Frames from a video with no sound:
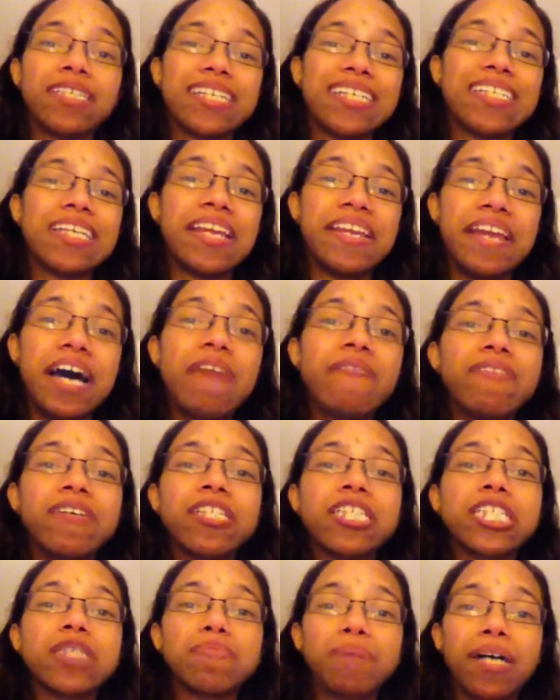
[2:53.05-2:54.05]
It is a
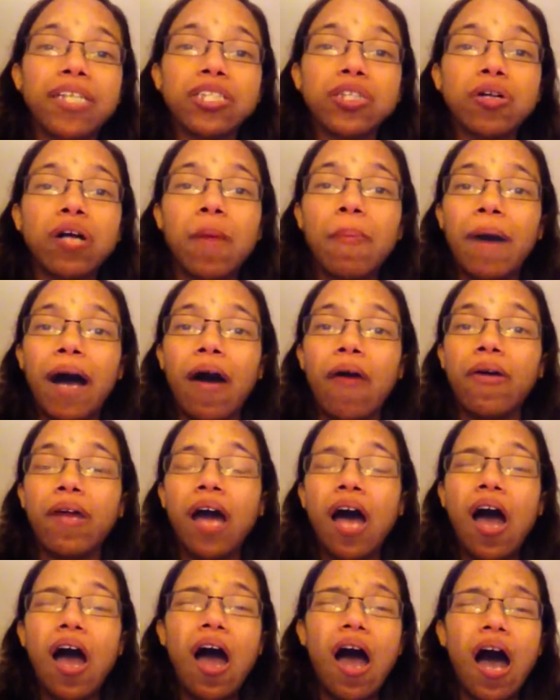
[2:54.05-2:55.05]
Netflix special about
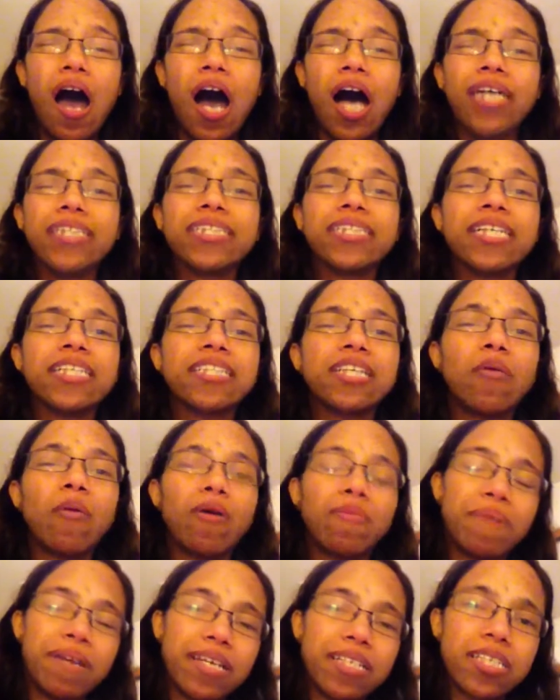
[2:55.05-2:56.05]

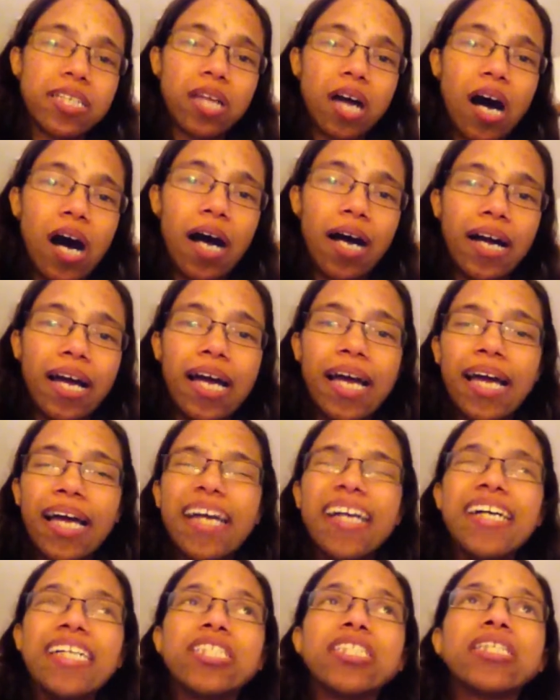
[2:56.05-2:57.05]
61 minutes long.
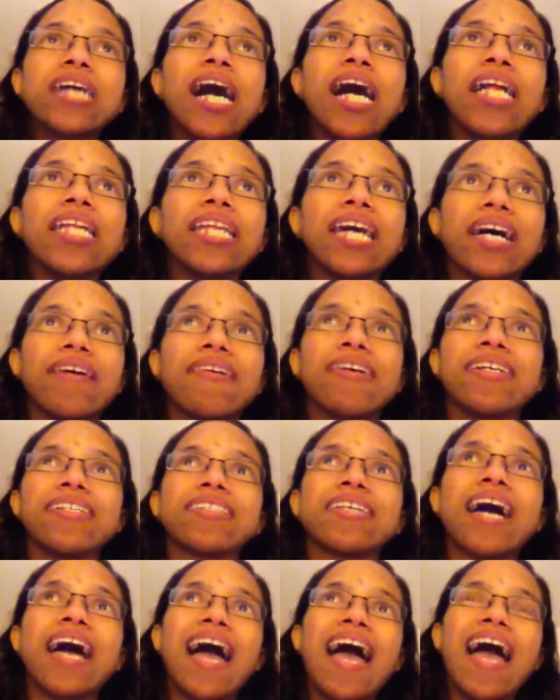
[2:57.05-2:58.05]
It's hilarious.